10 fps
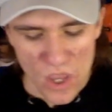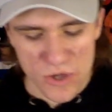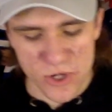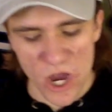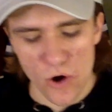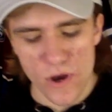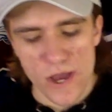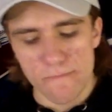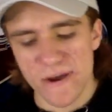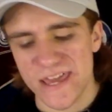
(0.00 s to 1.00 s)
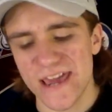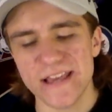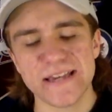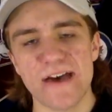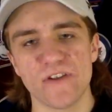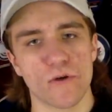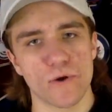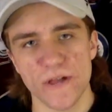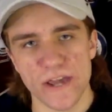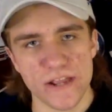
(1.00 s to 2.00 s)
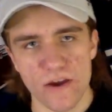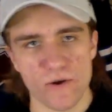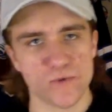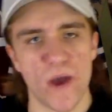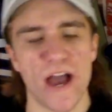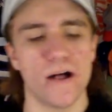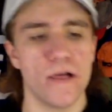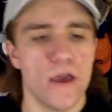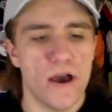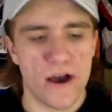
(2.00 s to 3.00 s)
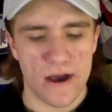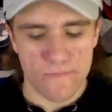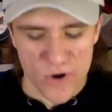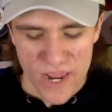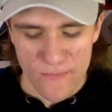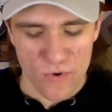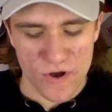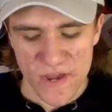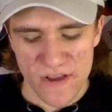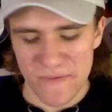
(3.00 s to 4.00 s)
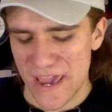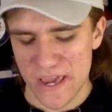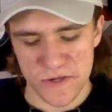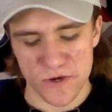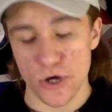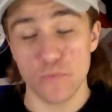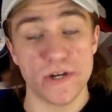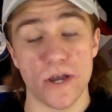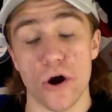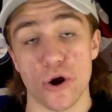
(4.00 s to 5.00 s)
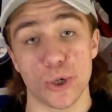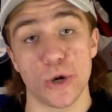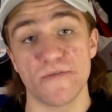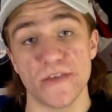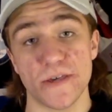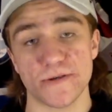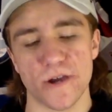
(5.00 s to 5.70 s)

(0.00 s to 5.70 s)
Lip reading: So McKinnon's having a really good year as well, putting up a really good pace, could win the Hart Trophy this